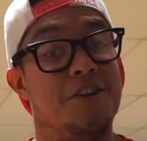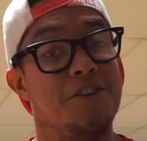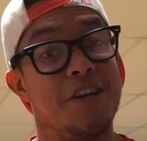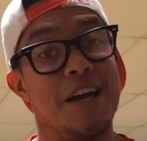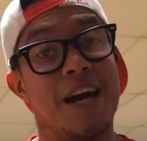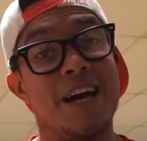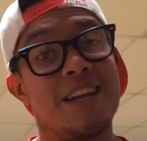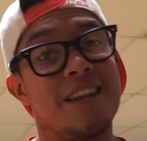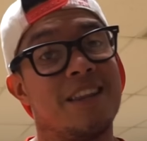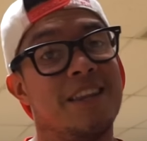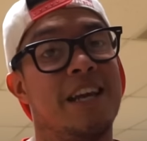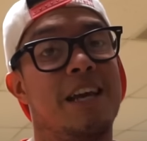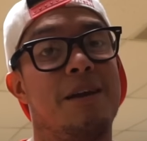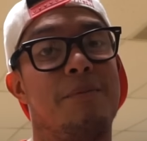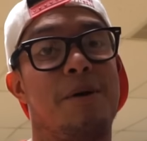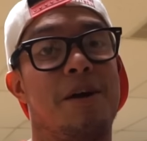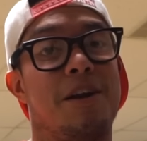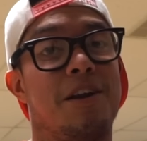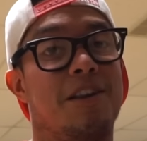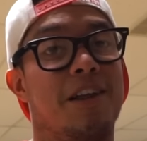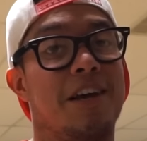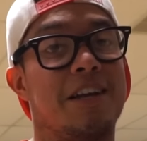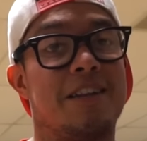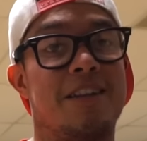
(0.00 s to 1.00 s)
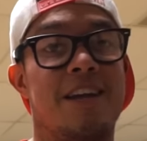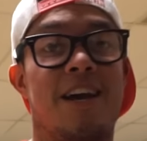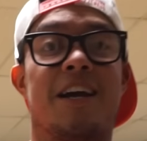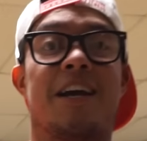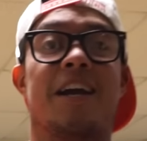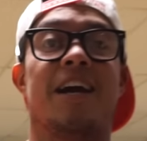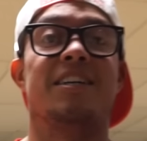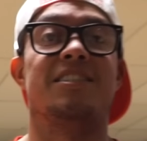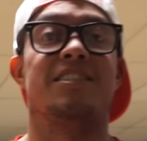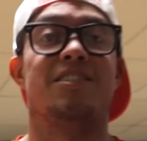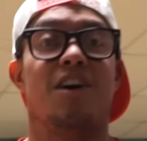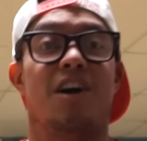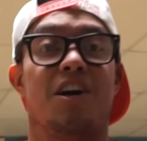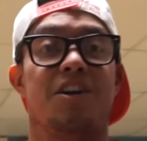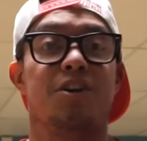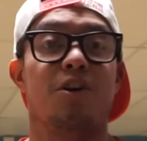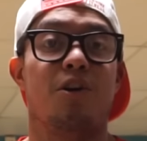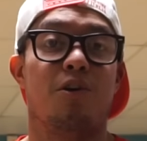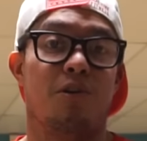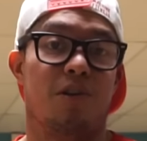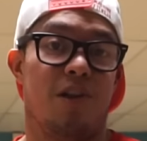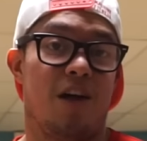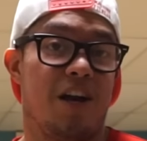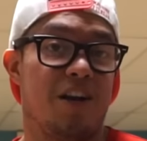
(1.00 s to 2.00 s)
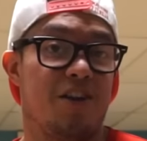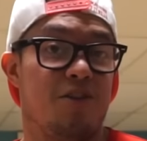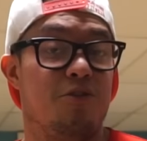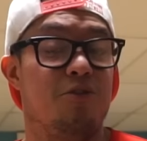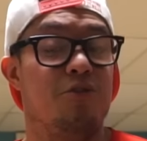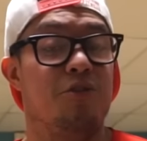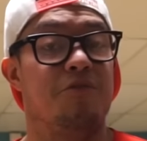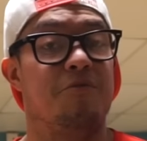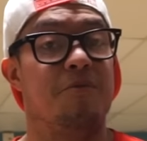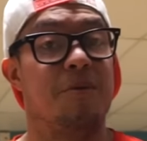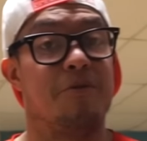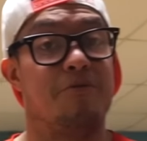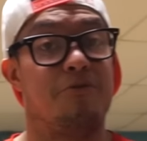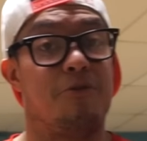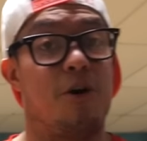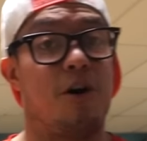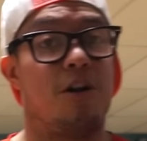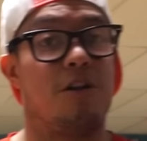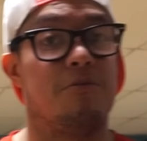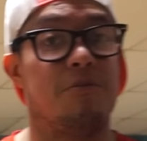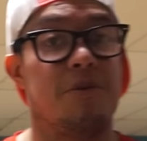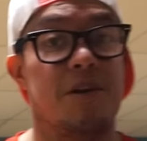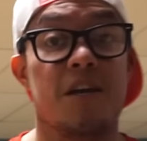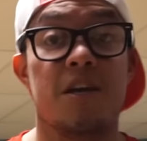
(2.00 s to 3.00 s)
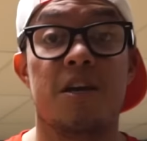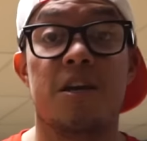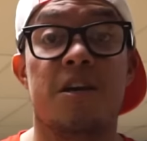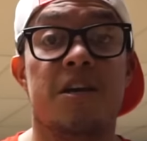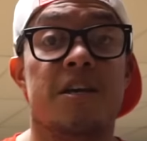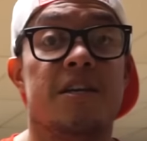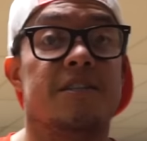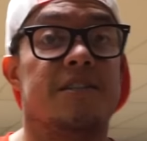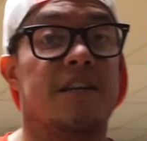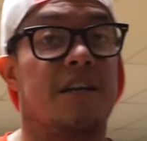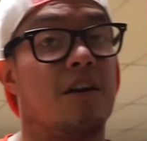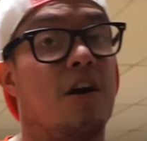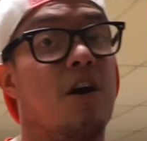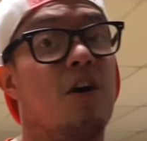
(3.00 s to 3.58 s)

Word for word: You got to think about it like that, guys. Now, I know a lot of you who've been following me saying,